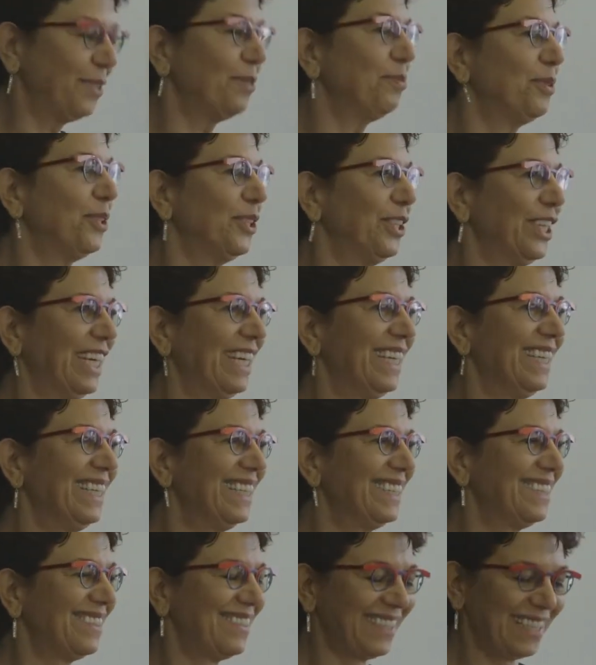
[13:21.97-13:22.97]
Good morning.
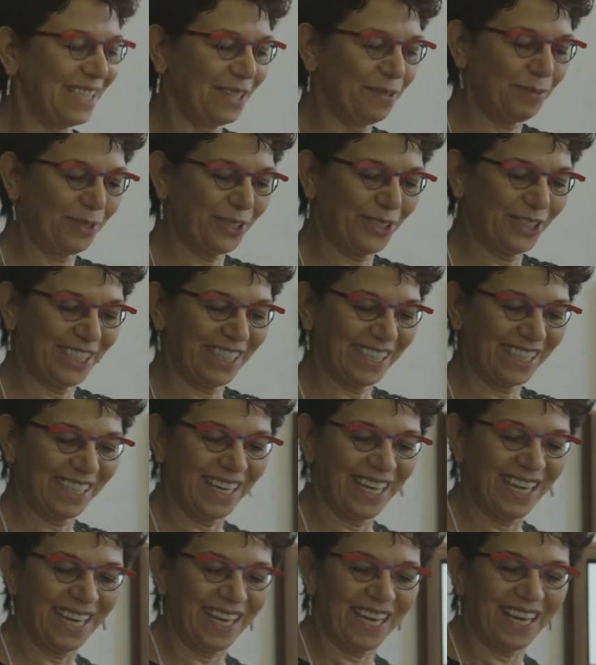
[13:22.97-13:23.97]
Still morning.
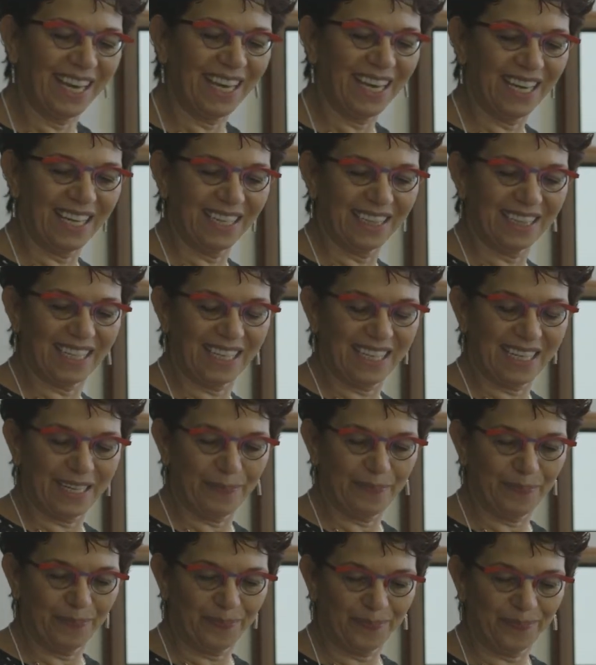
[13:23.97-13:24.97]
And
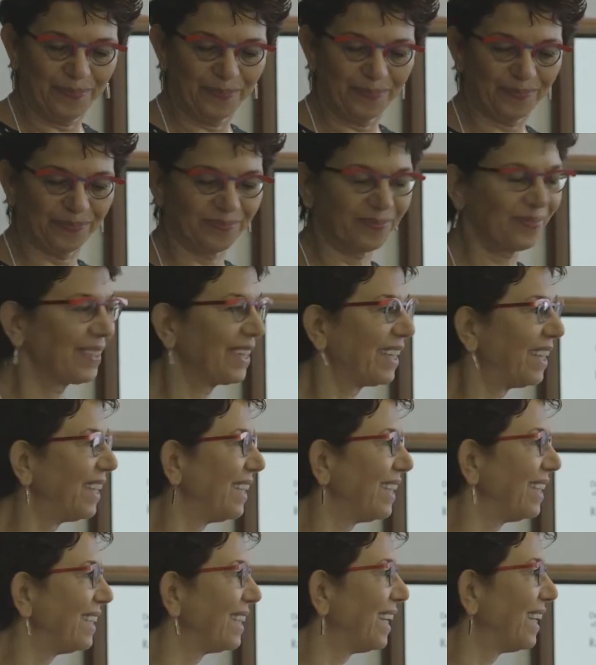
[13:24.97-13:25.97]

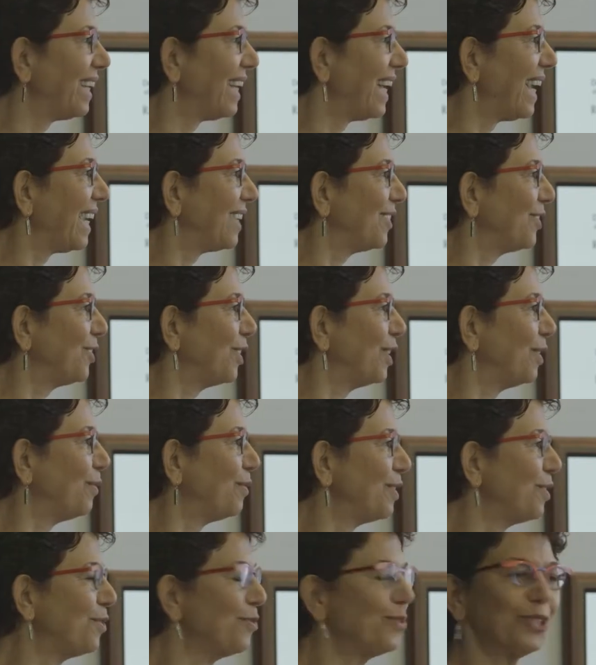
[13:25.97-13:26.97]
I actually
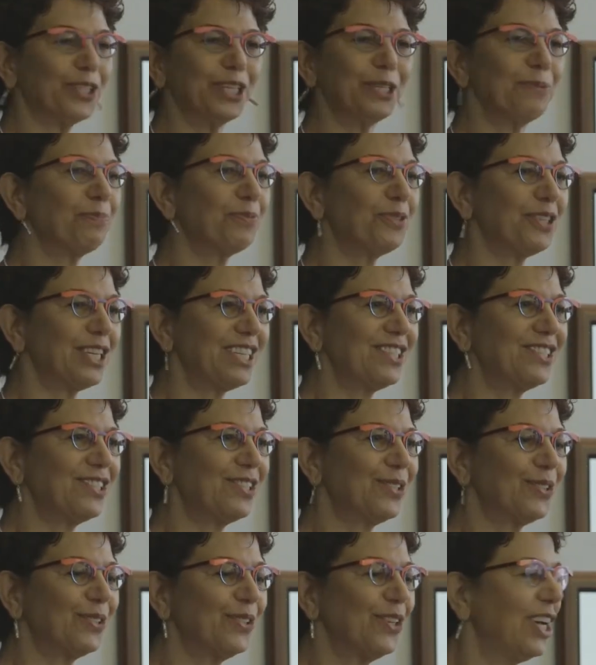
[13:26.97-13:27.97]
was very
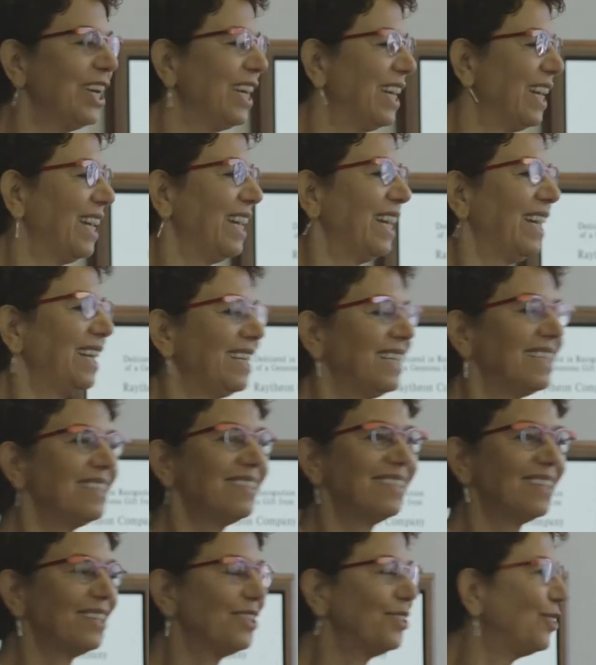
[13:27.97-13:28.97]
impressed to
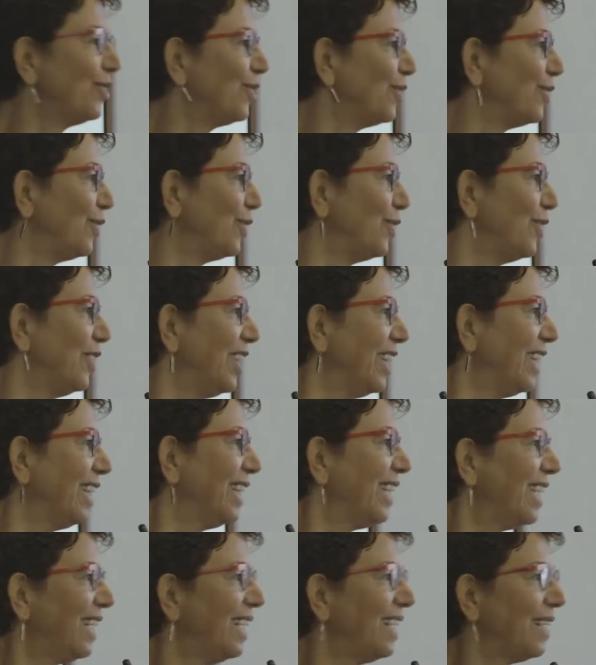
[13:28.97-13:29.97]
listen to
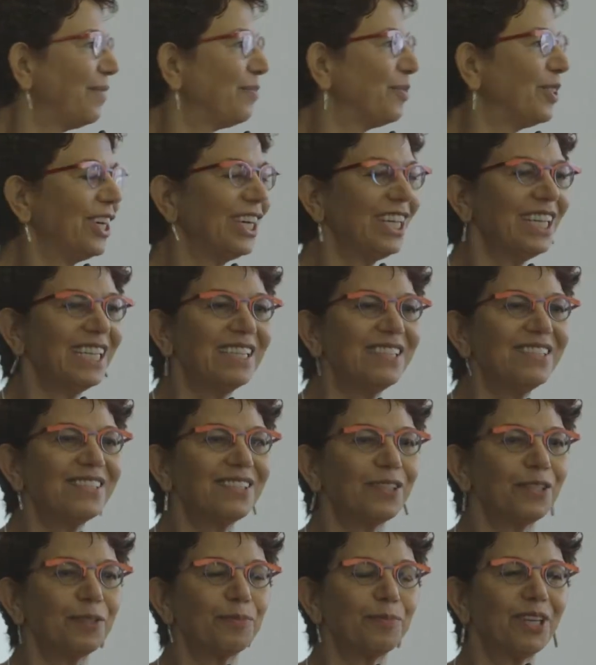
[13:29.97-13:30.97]

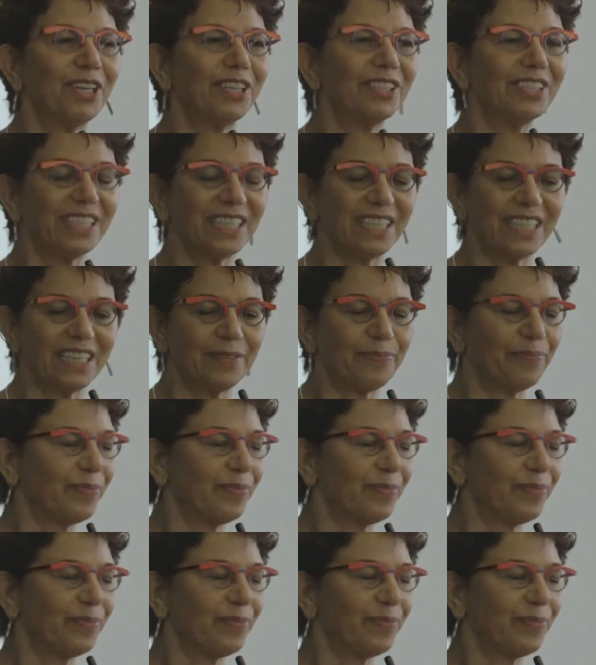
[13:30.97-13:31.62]
Alyssa about